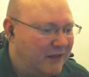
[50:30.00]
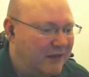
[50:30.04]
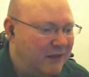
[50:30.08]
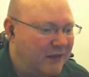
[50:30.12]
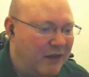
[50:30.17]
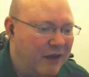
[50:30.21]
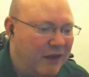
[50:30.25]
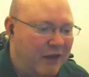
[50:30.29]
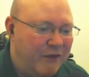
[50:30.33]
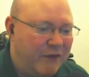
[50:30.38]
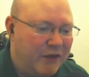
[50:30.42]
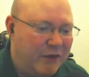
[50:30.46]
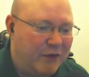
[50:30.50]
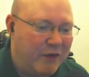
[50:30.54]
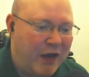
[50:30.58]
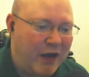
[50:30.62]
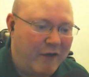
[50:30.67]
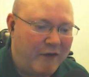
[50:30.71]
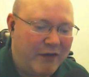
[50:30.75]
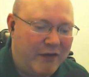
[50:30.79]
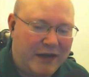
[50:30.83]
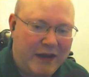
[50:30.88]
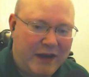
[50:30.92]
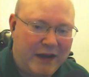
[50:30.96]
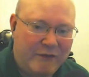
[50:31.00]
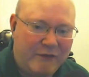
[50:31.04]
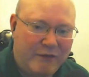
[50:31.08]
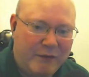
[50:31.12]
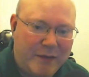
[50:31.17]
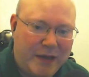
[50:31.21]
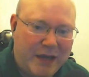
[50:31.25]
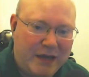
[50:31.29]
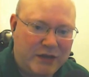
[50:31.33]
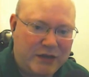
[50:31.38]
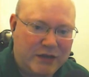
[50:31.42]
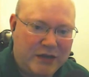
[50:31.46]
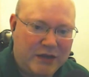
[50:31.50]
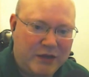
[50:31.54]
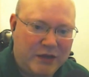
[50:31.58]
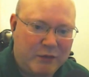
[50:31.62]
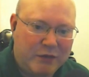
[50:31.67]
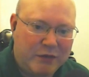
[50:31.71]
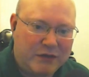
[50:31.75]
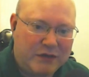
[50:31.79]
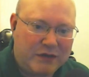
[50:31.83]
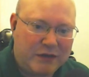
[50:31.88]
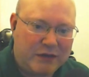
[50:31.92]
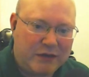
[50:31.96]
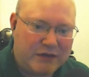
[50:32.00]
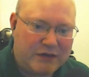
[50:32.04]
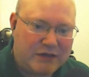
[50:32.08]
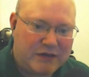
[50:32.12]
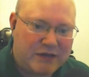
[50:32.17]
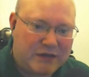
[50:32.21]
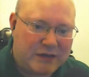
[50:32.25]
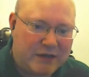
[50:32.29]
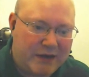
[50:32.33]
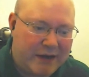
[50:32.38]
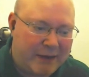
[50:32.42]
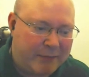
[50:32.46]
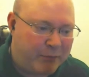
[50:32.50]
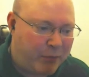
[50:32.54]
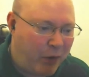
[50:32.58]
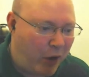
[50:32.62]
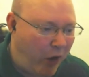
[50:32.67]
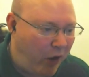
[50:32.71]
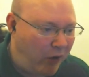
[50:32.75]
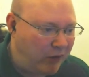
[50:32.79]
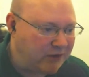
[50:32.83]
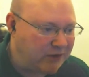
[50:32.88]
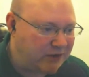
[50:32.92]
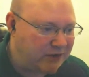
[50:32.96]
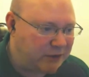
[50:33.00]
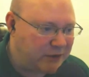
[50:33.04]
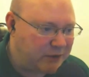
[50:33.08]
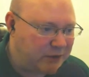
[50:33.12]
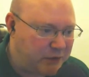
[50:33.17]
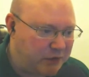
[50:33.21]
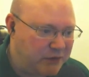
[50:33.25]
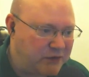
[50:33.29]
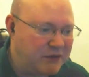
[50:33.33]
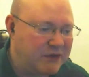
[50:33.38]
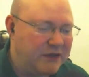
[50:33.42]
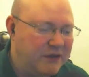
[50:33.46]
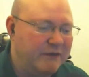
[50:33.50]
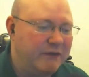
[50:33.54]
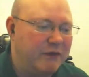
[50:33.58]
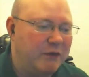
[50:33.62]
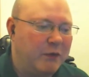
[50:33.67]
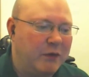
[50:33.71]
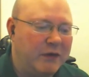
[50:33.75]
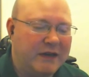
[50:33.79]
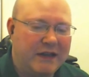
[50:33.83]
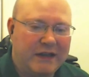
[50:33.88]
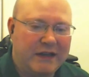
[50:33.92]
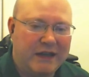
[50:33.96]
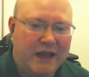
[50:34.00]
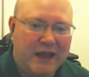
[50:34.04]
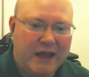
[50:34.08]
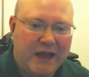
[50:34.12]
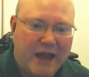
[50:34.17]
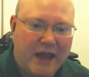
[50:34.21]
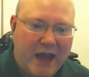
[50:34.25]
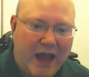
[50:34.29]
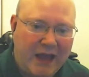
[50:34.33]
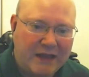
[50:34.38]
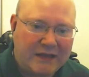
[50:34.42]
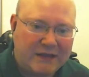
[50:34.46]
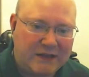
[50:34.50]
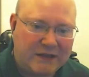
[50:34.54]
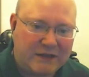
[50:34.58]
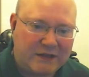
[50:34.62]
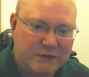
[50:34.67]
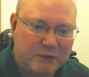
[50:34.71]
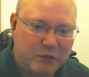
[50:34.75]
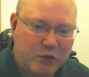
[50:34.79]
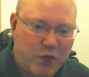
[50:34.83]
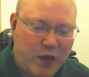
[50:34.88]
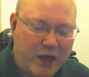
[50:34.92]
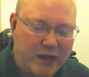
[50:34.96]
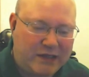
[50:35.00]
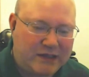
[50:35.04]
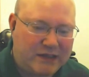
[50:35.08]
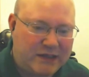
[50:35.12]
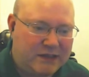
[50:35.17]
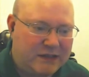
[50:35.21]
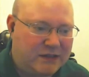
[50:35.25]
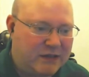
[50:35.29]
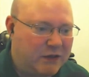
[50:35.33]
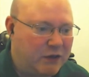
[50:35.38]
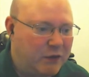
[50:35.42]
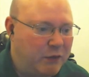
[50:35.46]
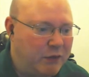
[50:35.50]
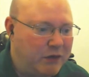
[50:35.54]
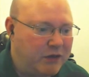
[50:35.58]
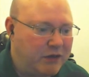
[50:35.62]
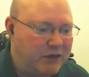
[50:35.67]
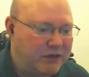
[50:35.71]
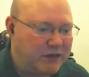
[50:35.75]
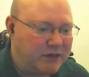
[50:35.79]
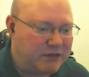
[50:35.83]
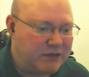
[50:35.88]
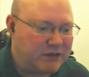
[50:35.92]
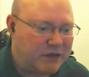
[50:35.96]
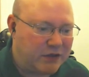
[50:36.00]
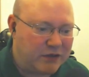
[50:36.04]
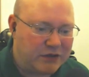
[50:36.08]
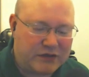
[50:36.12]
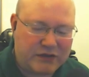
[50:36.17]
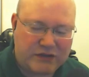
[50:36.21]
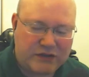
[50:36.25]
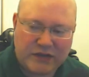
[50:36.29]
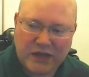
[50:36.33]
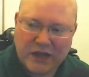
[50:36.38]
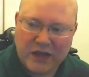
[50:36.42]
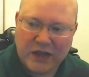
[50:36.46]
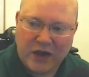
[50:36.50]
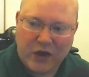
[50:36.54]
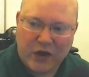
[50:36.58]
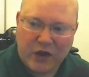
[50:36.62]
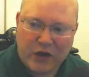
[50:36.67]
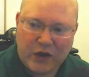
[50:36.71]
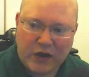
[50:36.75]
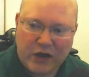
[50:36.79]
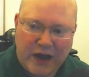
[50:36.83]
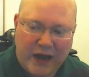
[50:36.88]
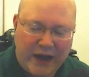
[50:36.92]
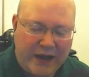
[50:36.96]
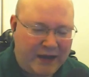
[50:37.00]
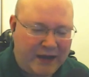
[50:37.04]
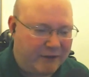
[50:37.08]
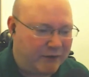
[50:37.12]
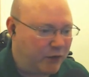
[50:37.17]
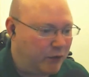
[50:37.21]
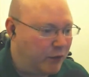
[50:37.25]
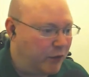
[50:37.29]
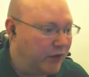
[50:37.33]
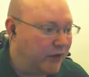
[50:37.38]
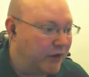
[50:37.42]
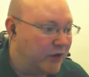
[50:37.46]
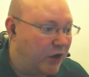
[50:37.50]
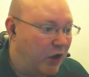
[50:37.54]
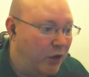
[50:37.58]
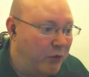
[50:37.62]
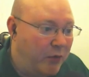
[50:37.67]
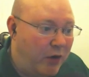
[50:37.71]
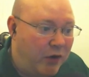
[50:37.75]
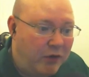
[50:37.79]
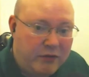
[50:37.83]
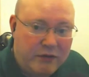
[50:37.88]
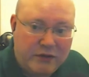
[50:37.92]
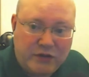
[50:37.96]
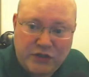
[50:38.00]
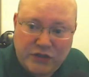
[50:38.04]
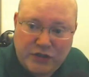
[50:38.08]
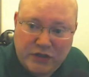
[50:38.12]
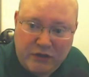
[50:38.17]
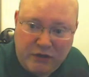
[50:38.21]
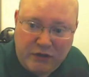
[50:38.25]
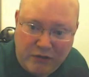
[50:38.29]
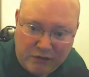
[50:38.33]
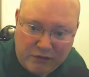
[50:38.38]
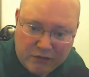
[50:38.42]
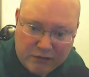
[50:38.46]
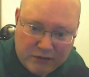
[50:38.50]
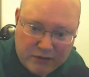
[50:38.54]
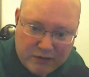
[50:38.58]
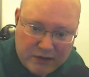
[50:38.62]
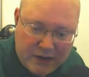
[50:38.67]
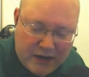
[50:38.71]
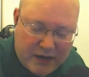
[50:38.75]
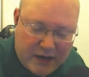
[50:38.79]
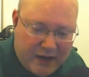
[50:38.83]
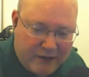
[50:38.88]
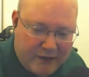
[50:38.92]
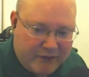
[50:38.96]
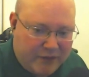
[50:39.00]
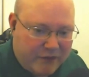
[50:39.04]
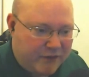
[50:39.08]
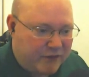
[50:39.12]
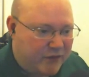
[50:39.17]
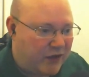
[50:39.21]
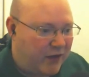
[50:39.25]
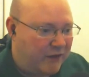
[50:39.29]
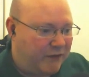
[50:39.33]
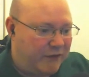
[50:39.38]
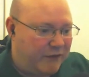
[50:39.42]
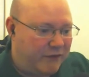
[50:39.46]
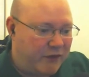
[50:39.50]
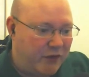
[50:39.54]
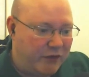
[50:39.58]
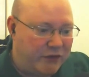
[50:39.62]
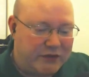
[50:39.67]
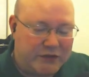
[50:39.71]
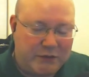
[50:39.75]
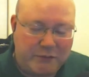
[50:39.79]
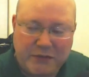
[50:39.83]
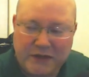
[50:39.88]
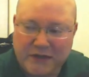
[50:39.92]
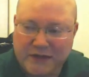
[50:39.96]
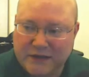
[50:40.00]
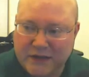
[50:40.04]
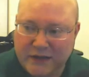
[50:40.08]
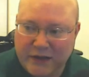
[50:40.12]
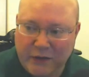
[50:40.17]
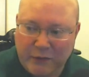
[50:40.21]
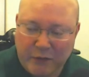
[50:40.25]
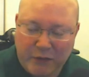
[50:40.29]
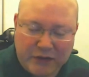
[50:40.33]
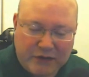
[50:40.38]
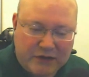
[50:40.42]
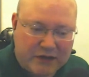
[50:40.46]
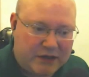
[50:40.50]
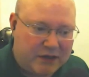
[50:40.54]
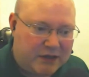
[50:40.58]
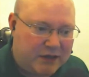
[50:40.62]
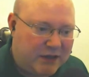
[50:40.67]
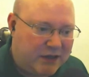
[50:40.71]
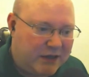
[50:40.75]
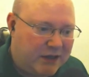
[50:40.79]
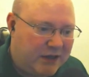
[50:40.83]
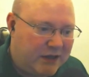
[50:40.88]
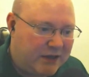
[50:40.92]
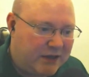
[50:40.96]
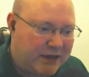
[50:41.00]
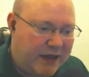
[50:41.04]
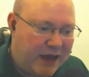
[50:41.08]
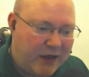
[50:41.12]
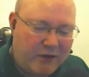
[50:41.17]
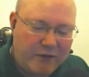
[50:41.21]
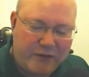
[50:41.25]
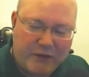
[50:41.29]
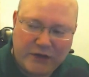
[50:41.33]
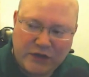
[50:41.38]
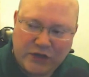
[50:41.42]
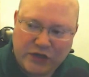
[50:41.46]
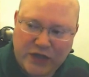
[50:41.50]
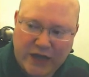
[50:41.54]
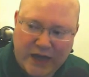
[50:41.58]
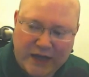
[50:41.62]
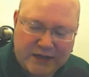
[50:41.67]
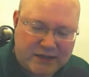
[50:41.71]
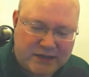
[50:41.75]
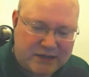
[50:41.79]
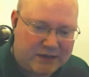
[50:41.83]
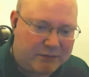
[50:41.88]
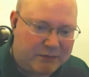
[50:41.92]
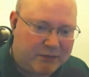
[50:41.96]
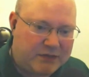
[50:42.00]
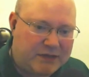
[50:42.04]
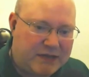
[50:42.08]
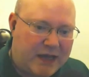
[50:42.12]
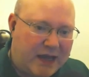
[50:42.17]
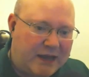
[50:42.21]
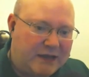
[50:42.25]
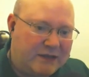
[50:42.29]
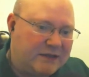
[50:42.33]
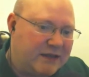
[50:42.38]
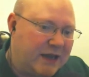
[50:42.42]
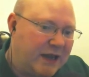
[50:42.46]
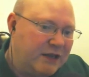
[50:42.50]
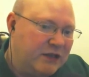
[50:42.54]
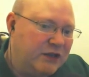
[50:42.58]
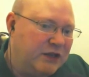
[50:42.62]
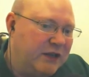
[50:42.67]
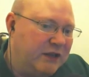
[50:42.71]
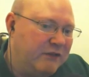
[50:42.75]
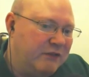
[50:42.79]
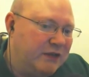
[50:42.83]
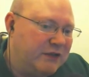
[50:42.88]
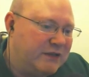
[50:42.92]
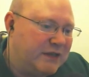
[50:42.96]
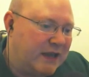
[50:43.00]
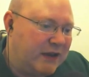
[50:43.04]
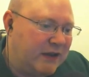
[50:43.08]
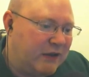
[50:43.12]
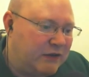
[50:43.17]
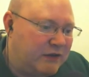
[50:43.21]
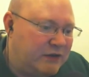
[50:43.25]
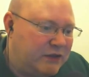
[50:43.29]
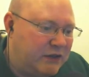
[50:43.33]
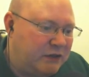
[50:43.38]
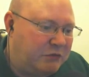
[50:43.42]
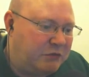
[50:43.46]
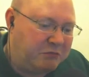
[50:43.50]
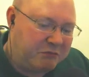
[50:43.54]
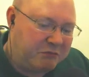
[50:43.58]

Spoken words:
if you have any information that you want us to impart to us, if you want to ask us some questions that you want to discuss online, if you want to come on the show and if you've got something that you want to get off your chest of science, engineering, and technology,